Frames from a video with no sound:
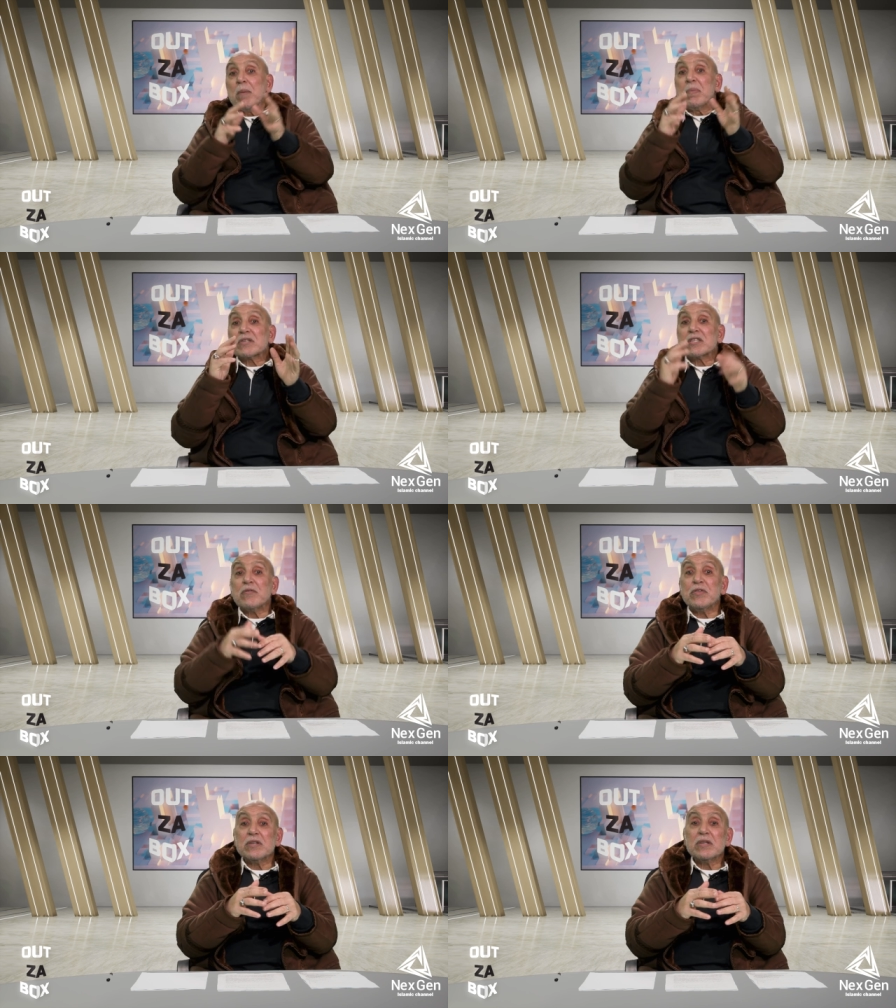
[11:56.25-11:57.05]
Number
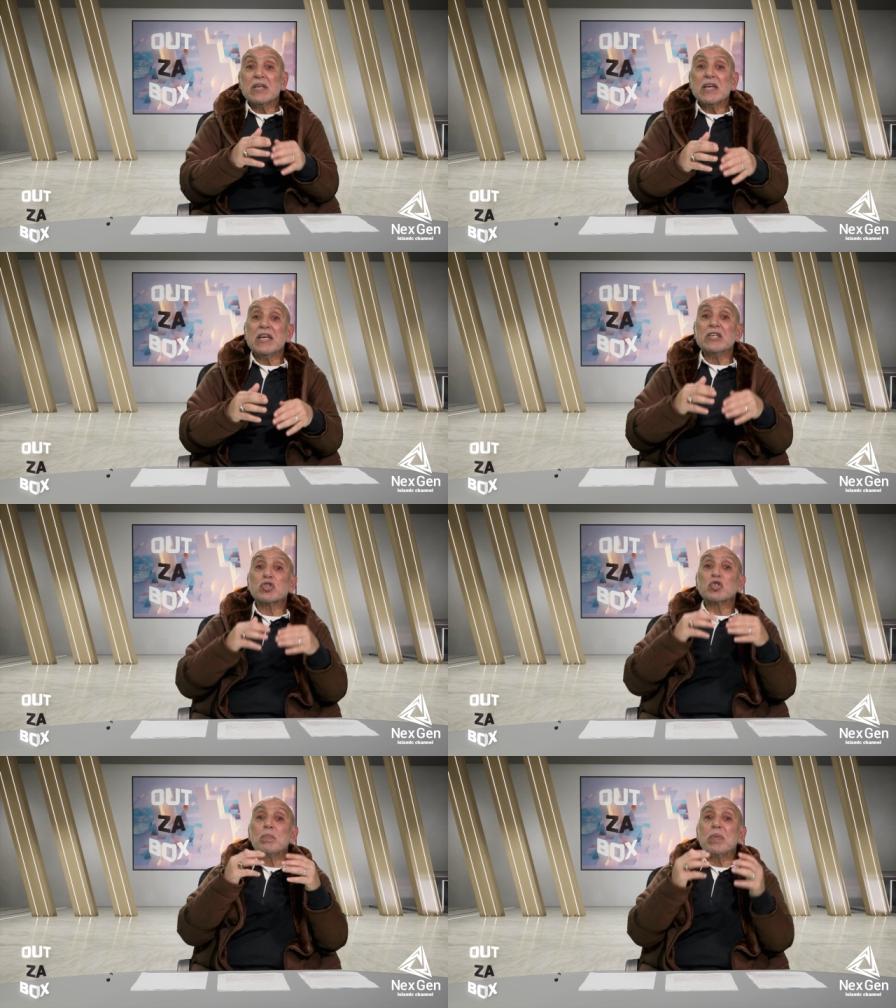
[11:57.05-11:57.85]
seven
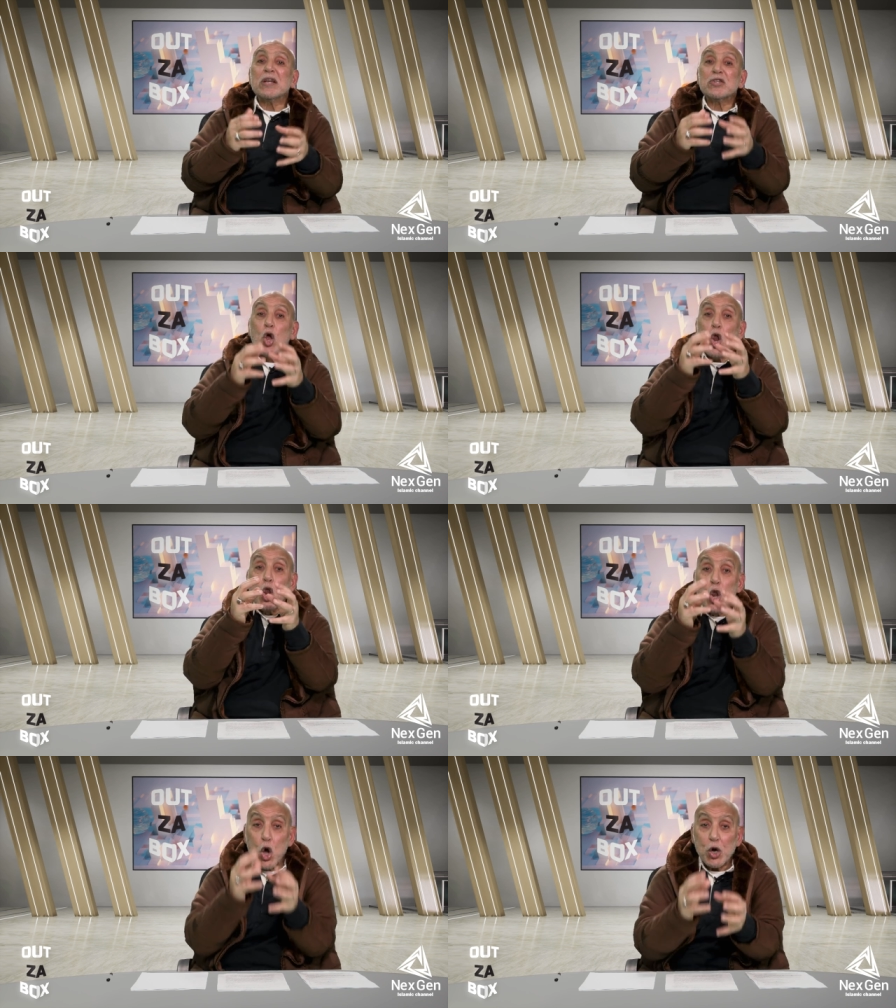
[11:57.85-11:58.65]
is to build
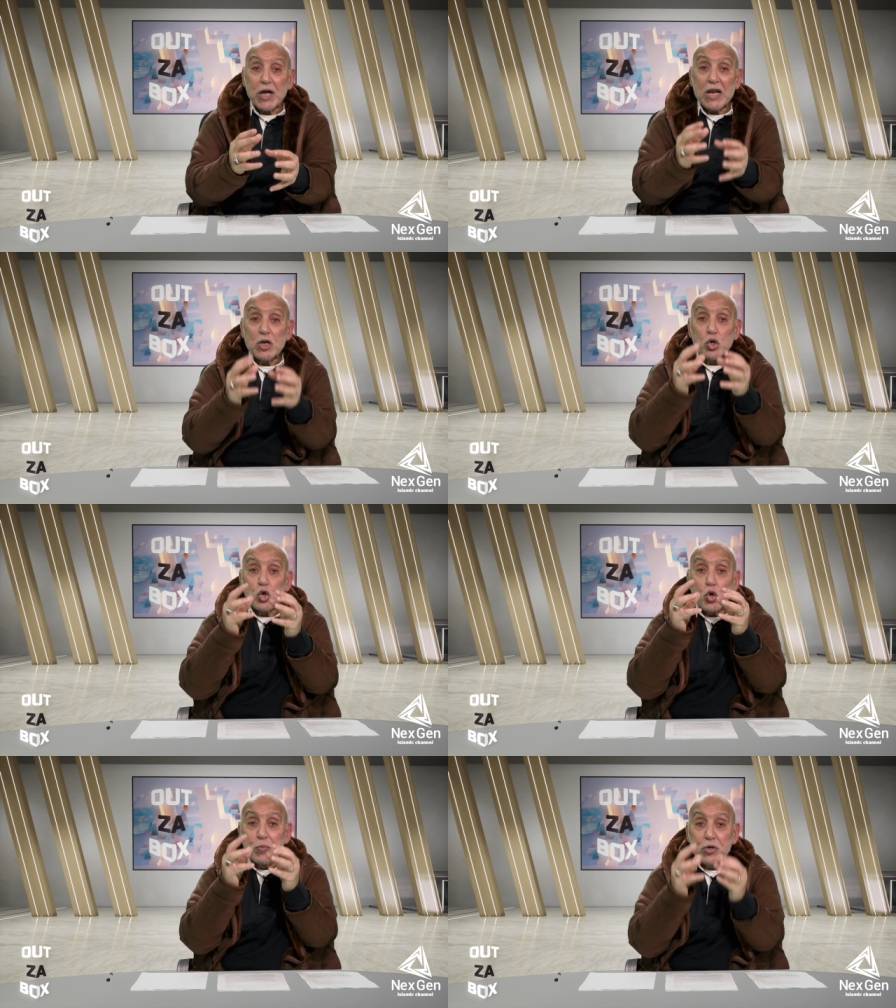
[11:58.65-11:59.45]
local
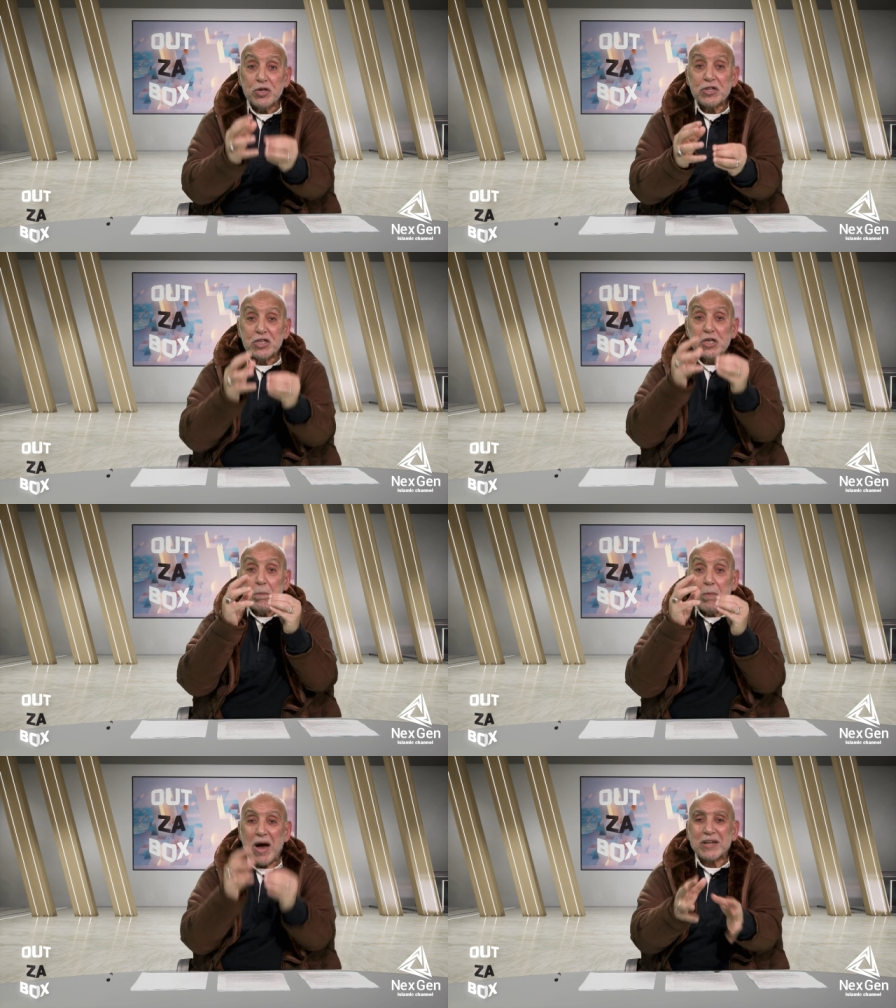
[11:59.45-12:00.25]

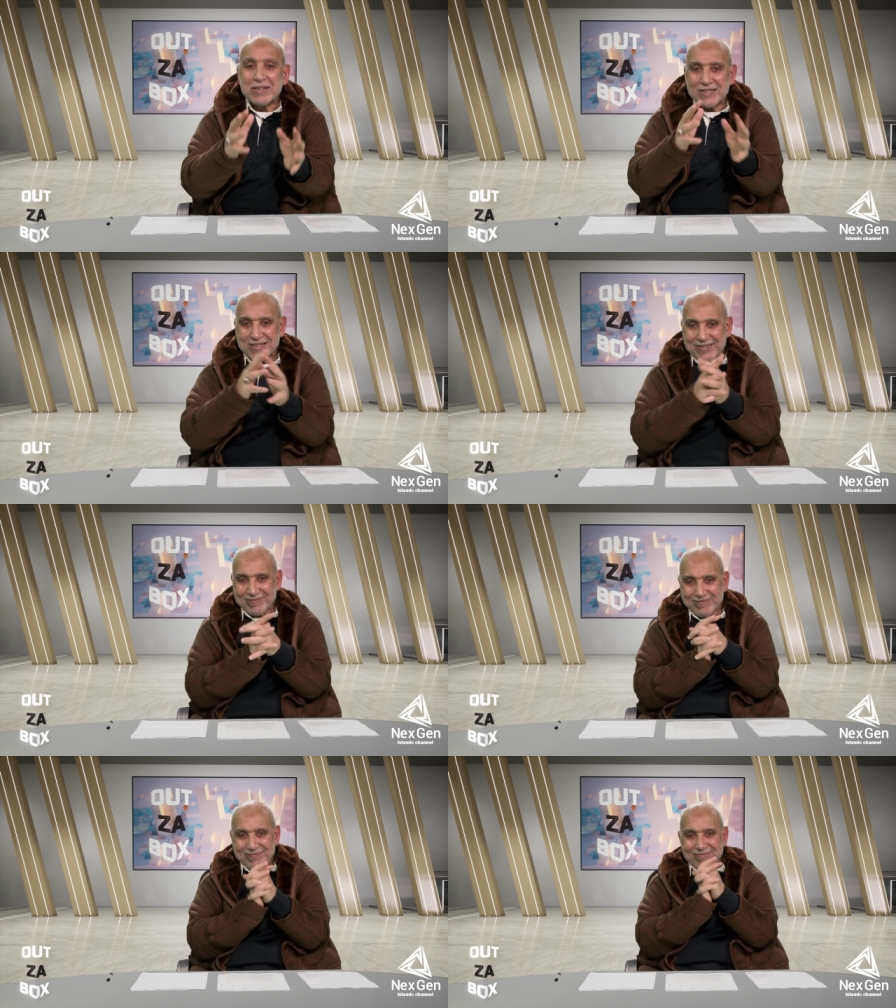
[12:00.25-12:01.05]
community
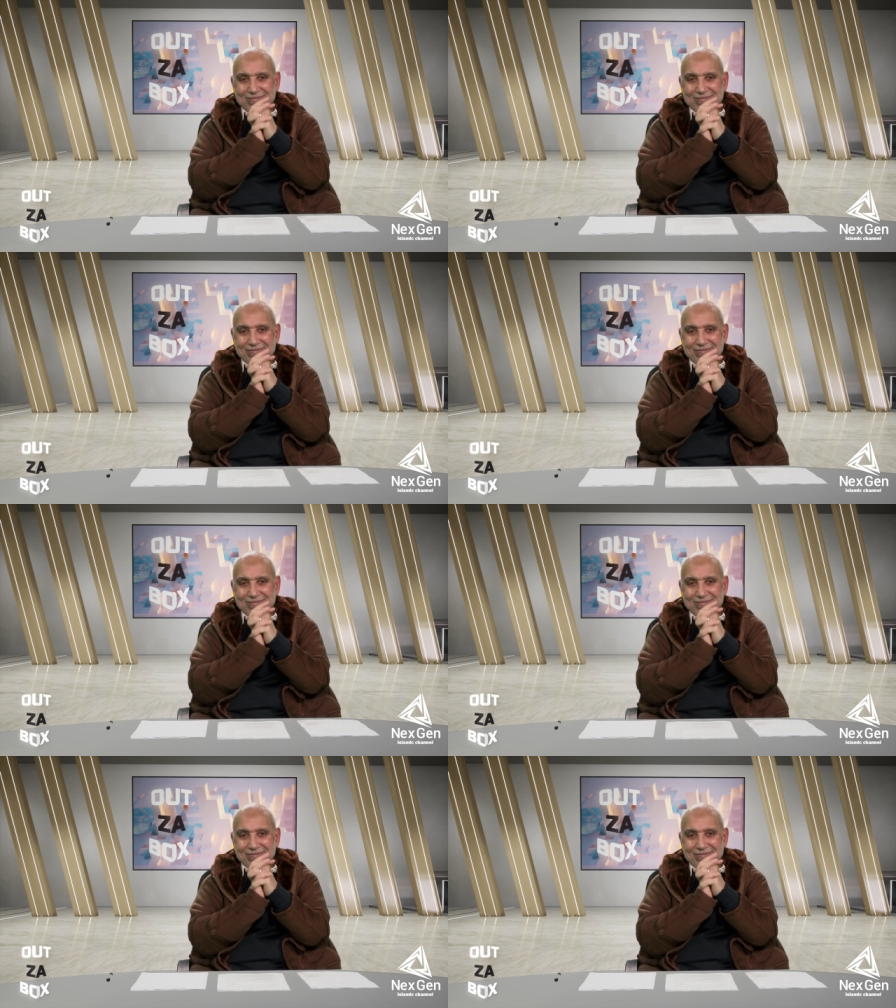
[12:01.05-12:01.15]
markets.